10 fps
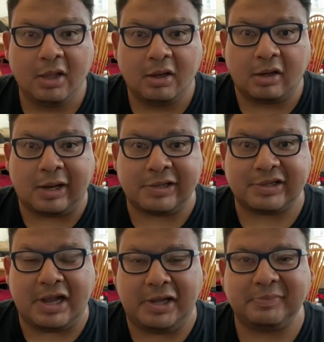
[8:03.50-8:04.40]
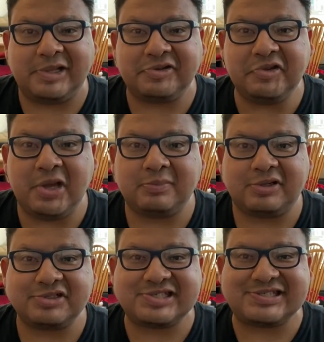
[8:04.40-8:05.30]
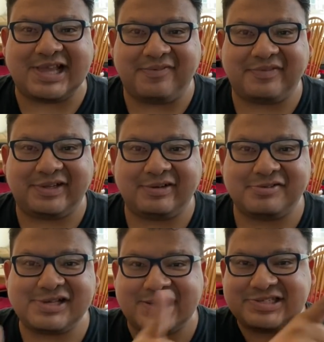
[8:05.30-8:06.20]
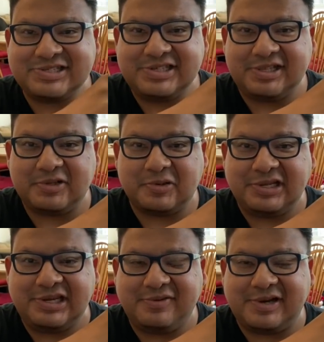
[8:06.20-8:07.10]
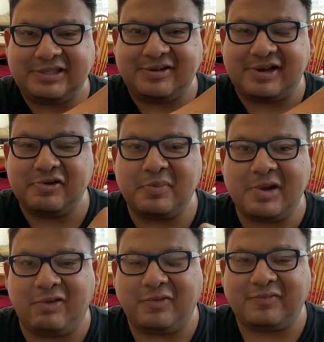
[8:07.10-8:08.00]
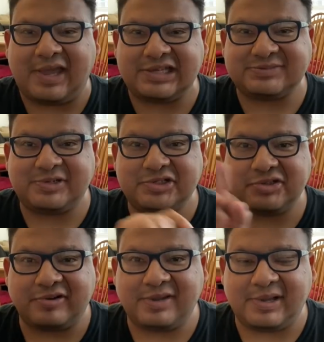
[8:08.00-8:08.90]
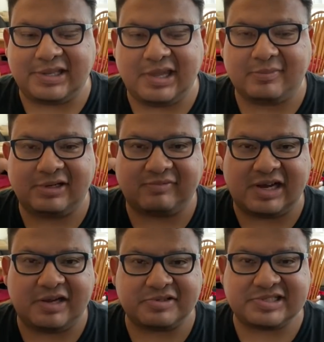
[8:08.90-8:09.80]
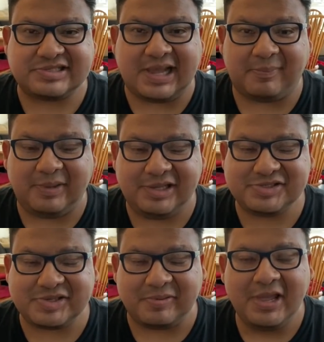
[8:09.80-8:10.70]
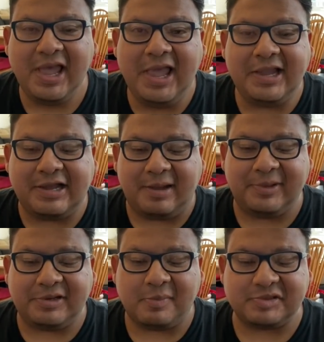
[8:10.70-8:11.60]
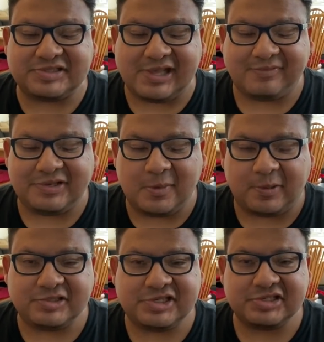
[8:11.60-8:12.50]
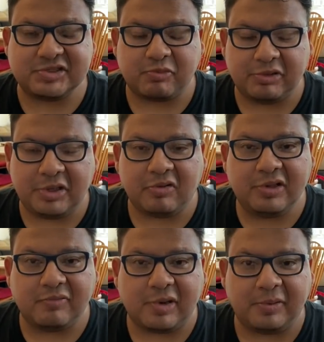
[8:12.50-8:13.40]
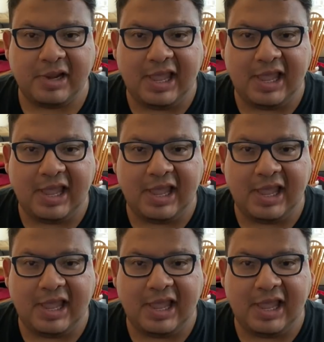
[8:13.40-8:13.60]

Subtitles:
All right, comment number 7. And you guys can see the little kitty right there. I know many of you have asked me to show him on camera. Right now he's just napping. So, comment number 7, the person just literally wrote